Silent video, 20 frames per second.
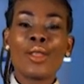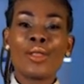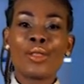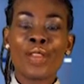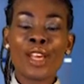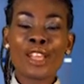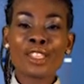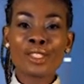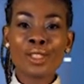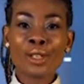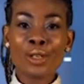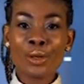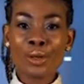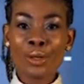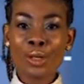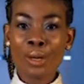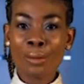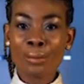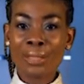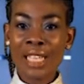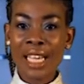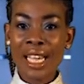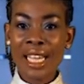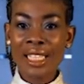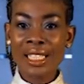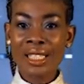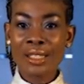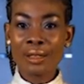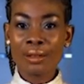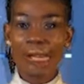That's the news
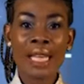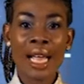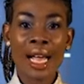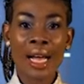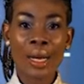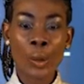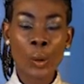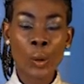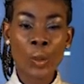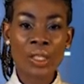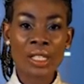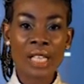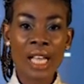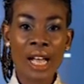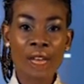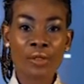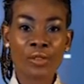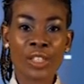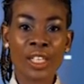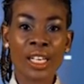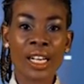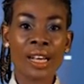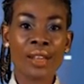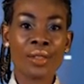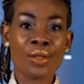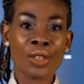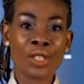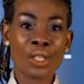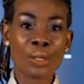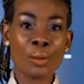updates across
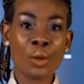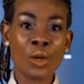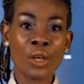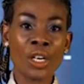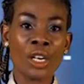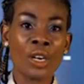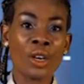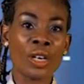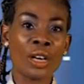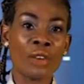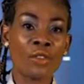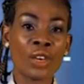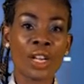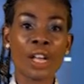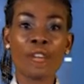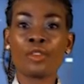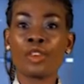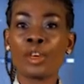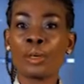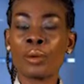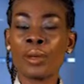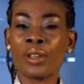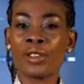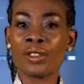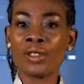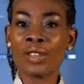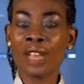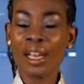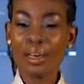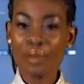Africa this morning on African Free
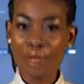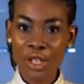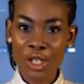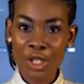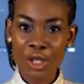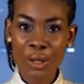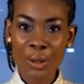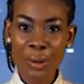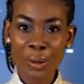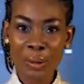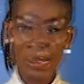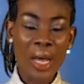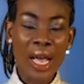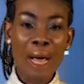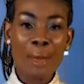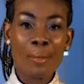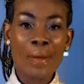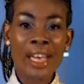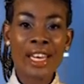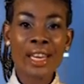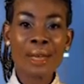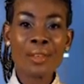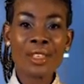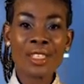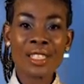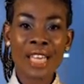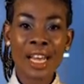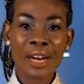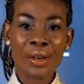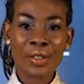Press Television. My name
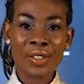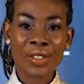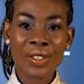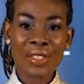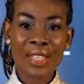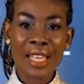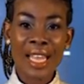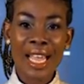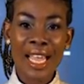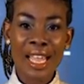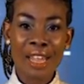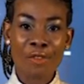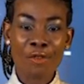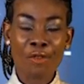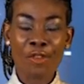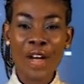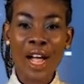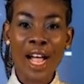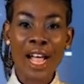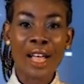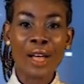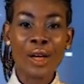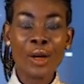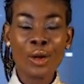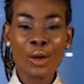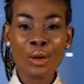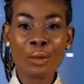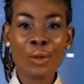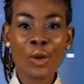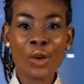is Aritz Efana.
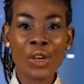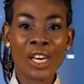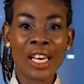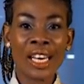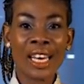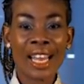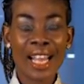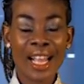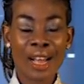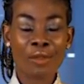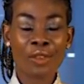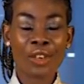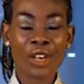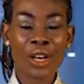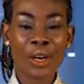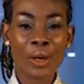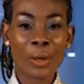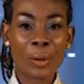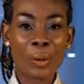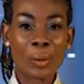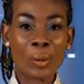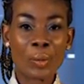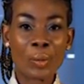Good morning, Africa.